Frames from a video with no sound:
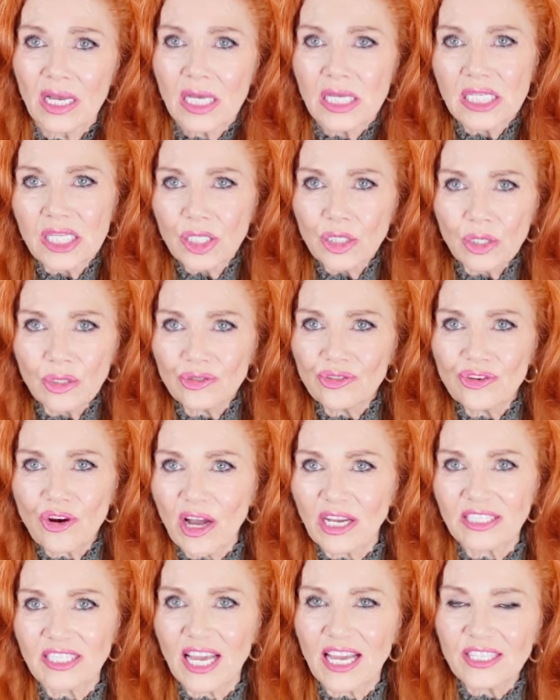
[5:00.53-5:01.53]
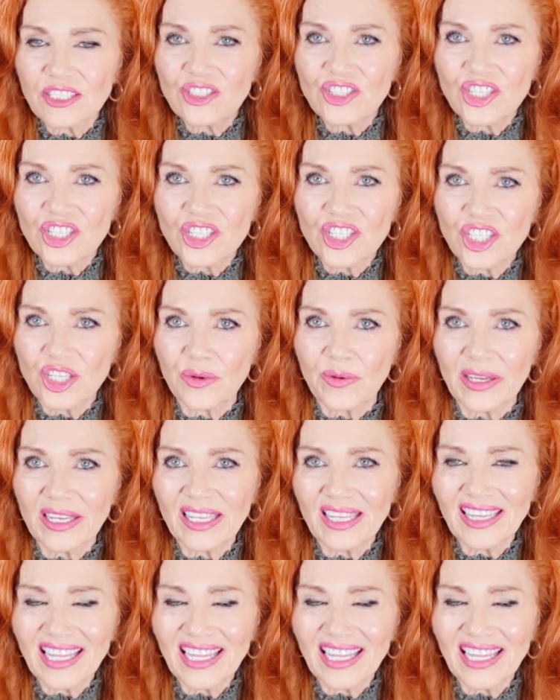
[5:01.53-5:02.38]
So don't draw attention to it.